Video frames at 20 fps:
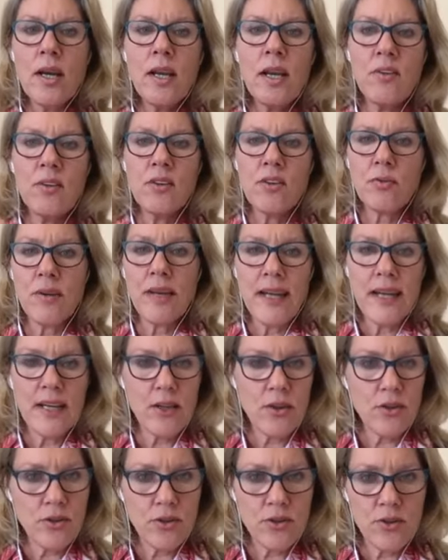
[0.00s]
if it's
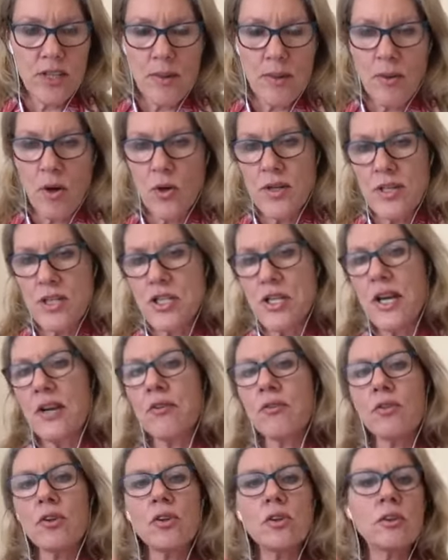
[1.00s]
related to SIBO in
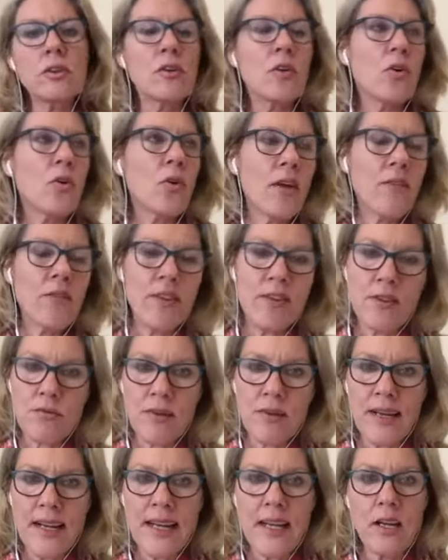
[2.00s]
general, or if it's
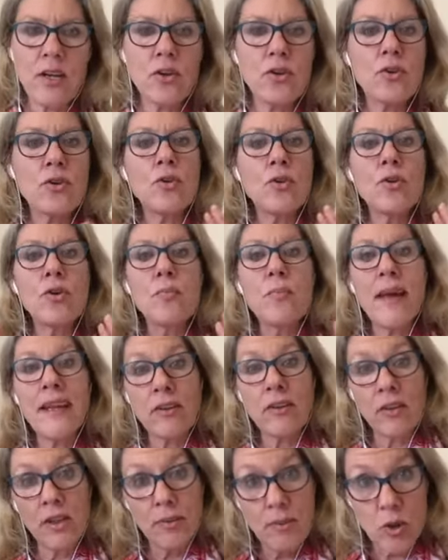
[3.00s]
related to
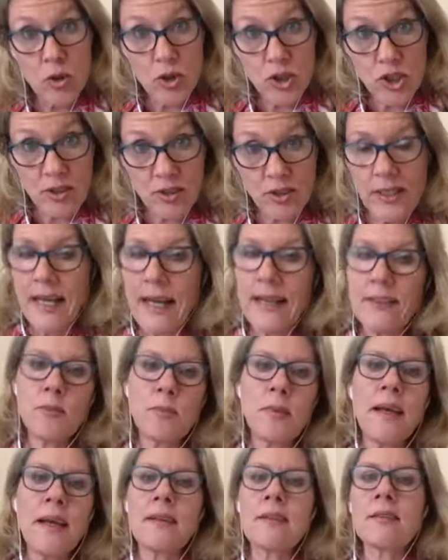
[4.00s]
mental, emotional
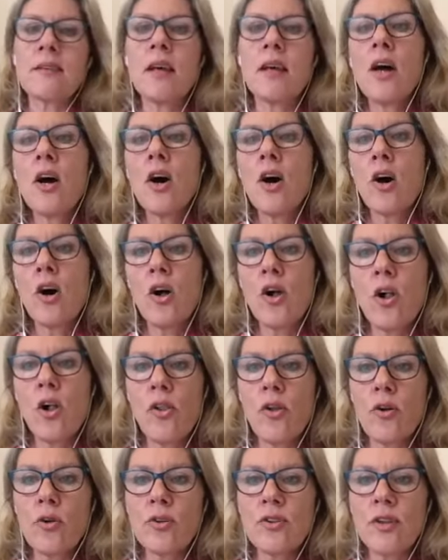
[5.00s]
aspects, all
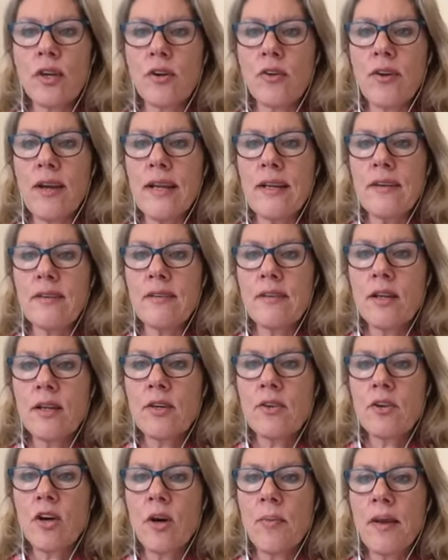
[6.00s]
those are great
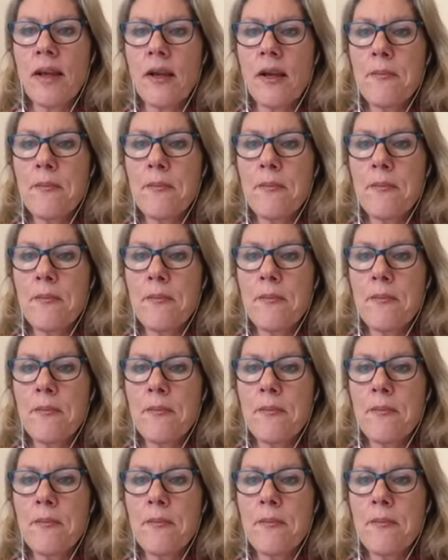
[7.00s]
topic.